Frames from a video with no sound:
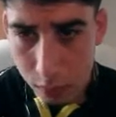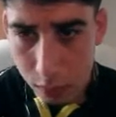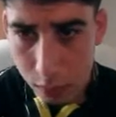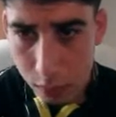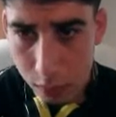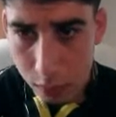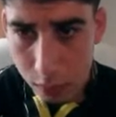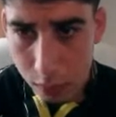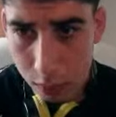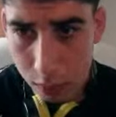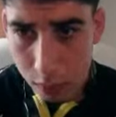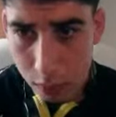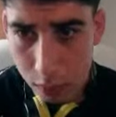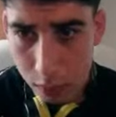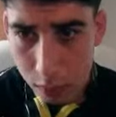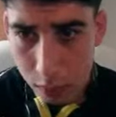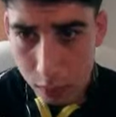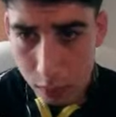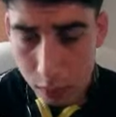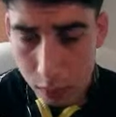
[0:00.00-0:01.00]
And I get the
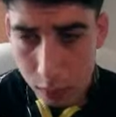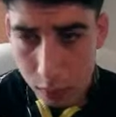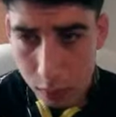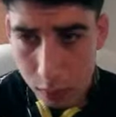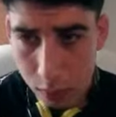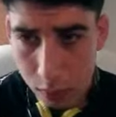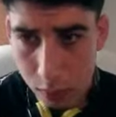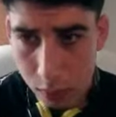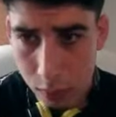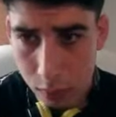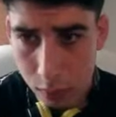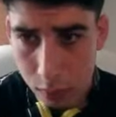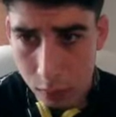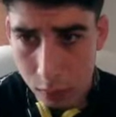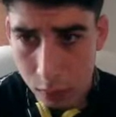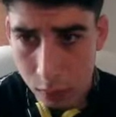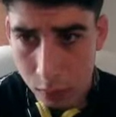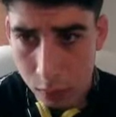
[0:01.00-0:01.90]
idea was